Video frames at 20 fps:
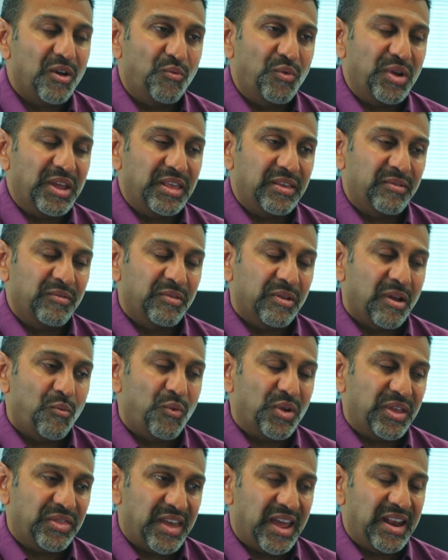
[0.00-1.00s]
We
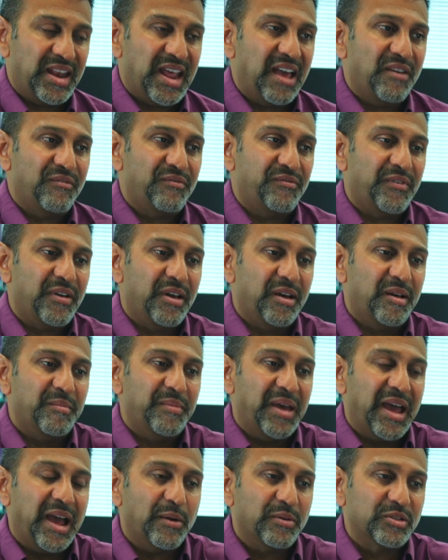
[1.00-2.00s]
then have
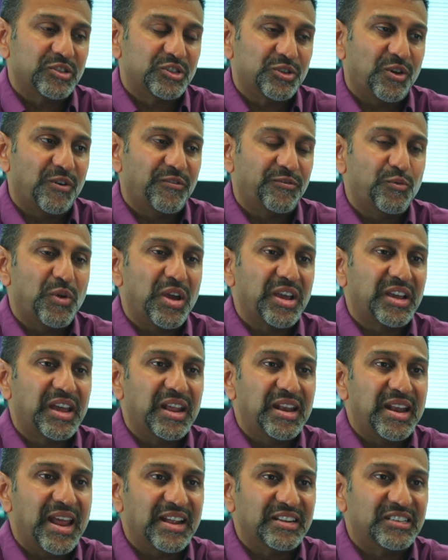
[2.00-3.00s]
our software
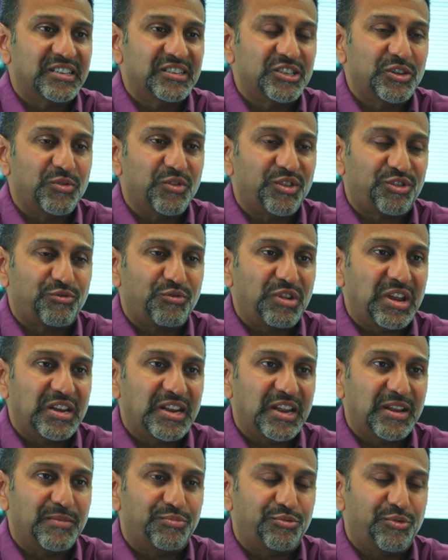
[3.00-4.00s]
connected to a
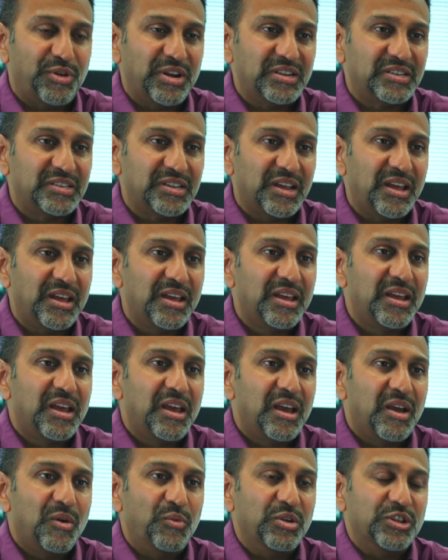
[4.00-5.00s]
3D printer,
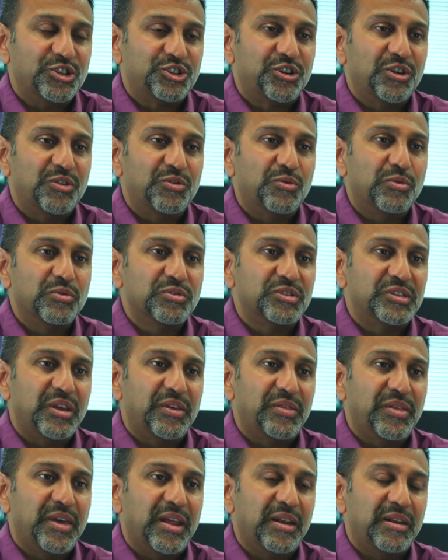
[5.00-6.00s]
which can
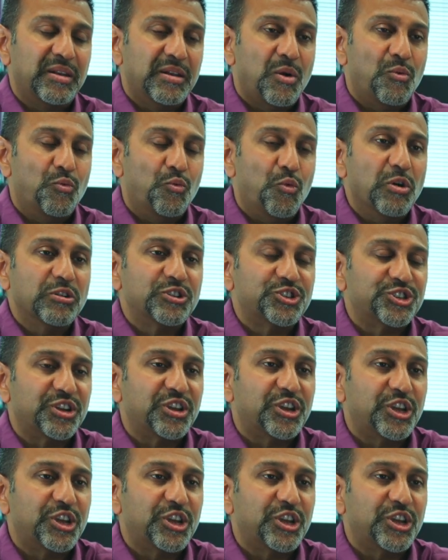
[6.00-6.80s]
also then wash and